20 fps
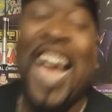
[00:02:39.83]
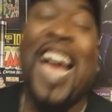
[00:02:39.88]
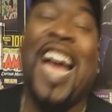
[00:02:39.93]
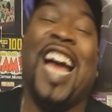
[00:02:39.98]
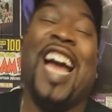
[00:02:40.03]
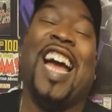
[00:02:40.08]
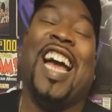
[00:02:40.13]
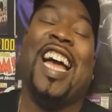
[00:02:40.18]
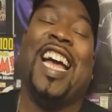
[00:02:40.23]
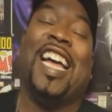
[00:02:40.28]

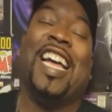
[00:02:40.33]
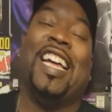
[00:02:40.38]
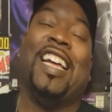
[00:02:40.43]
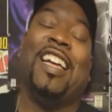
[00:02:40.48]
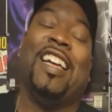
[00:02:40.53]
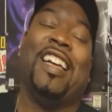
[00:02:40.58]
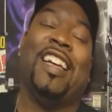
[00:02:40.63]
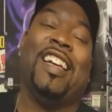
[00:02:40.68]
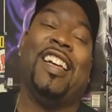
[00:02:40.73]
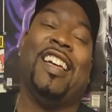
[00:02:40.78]

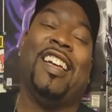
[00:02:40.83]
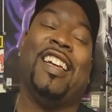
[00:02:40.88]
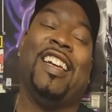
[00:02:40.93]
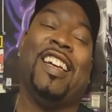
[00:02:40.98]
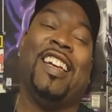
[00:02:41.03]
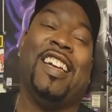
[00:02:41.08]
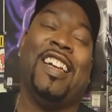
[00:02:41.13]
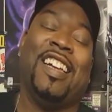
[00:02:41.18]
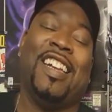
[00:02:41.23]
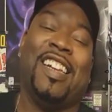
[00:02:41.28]

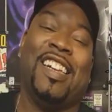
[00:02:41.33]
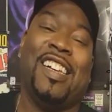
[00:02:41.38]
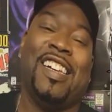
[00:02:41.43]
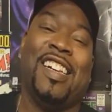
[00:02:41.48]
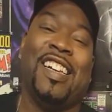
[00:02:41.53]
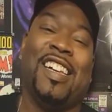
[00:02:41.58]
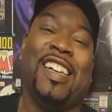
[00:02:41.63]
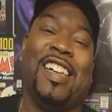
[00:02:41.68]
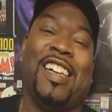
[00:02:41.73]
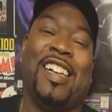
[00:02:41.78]

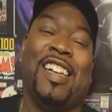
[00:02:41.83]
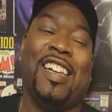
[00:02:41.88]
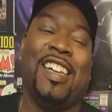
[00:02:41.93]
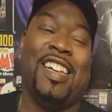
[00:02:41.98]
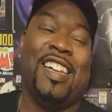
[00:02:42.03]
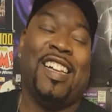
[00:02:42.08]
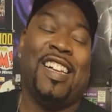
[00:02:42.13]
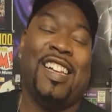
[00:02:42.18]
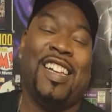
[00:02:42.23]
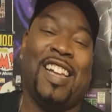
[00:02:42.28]

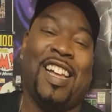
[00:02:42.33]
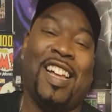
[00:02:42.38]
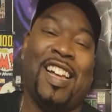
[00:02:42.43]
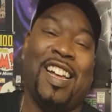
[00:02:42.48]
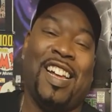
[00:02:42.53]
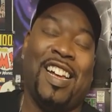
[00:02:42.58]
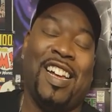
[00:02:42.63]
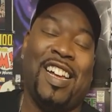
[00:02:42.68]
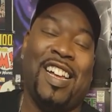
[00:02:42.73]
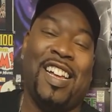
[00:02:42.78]

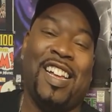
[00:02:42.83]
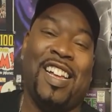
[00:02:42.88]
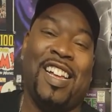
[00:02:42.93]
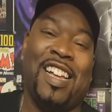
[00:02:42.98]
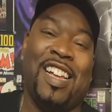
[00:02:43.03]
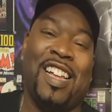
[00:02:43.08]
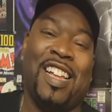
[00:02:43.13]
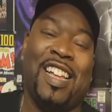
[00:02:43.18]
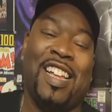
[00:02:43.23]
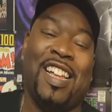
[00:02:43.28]

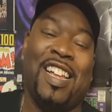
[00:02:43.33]
The person shown says nothing.